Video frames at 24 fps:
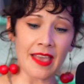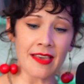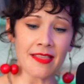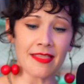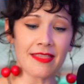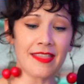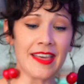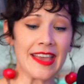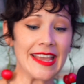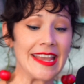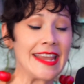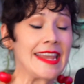
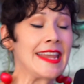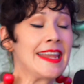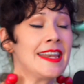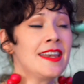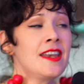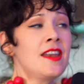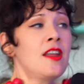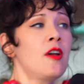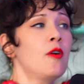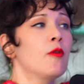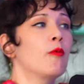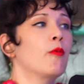The
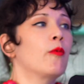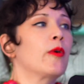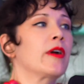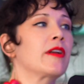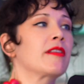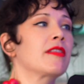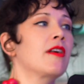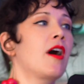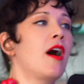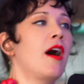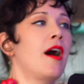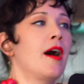inn where
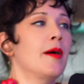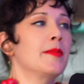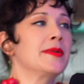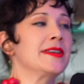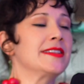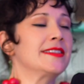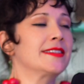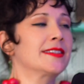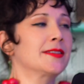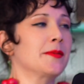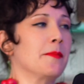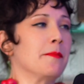the
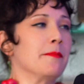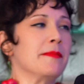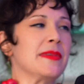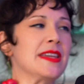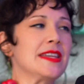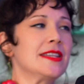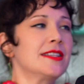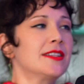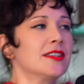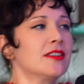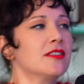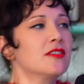hobbits
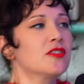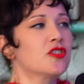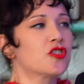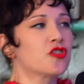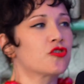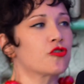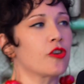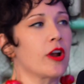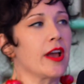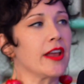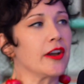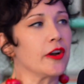meet
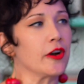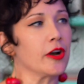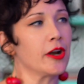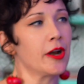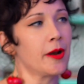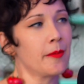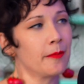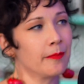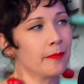Strider.